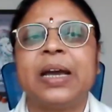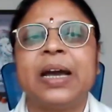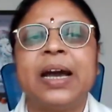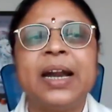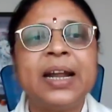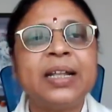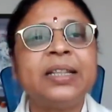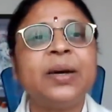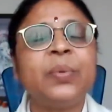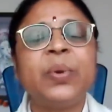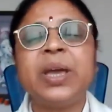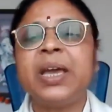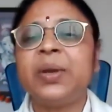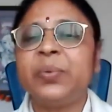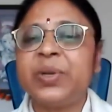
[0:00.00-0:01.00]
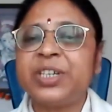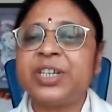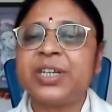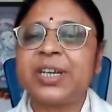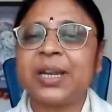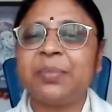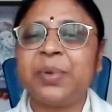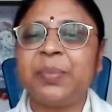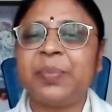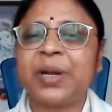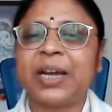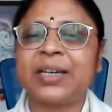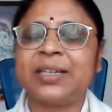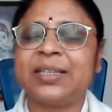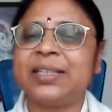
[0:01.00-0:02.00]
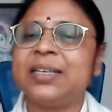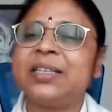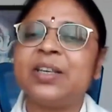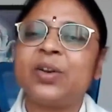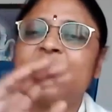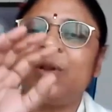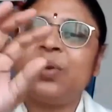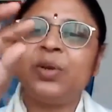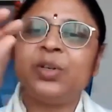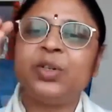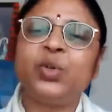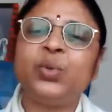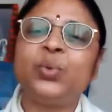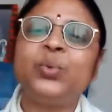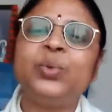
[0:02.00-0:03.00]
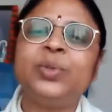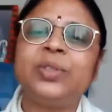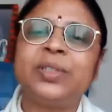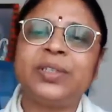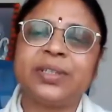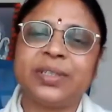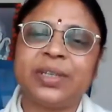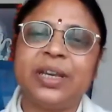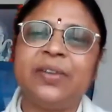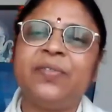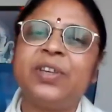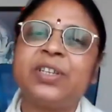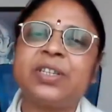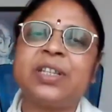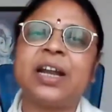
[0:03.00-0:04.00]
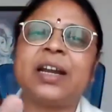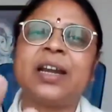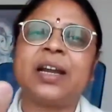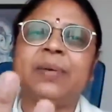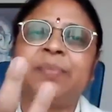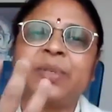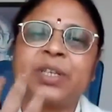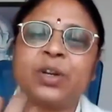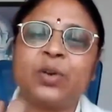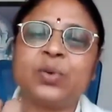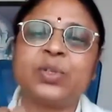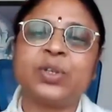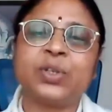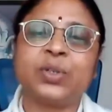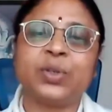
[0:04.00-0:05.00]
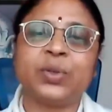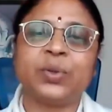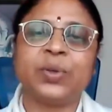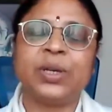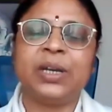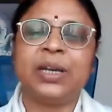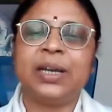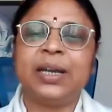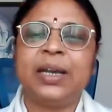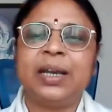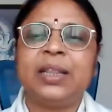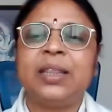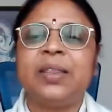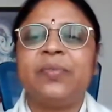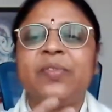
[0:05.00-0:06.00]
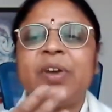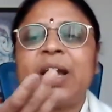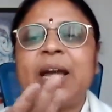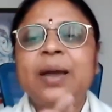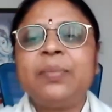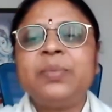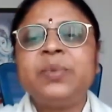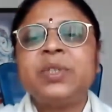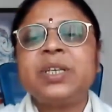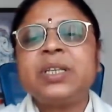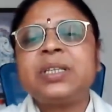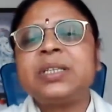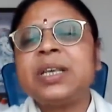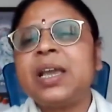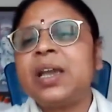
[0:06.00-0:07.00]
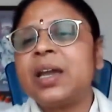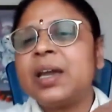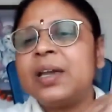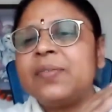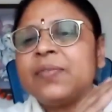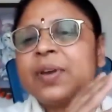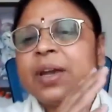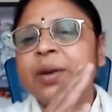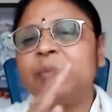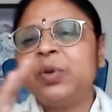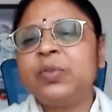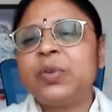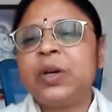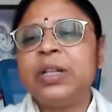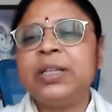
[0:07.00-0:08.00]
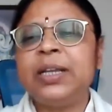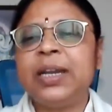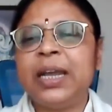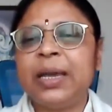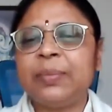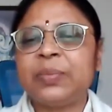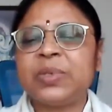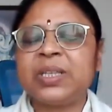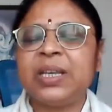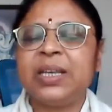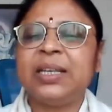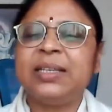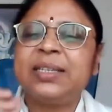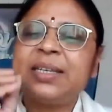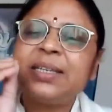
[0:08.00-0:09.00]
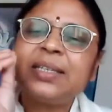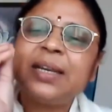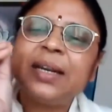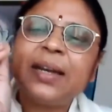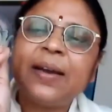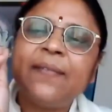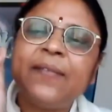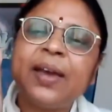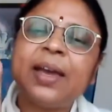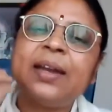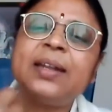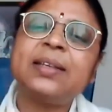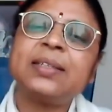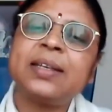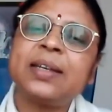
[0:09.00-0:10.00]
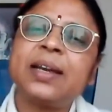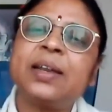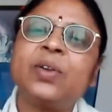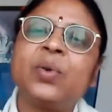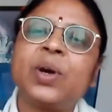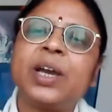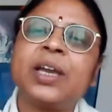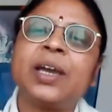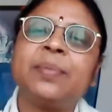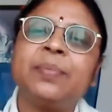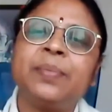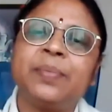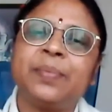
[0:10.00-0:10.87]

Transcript: Another way in which it can be practiced, these are all tools in which that comes closer to you. When I am just saying, if I remove all the names, just that awareness that I know I am,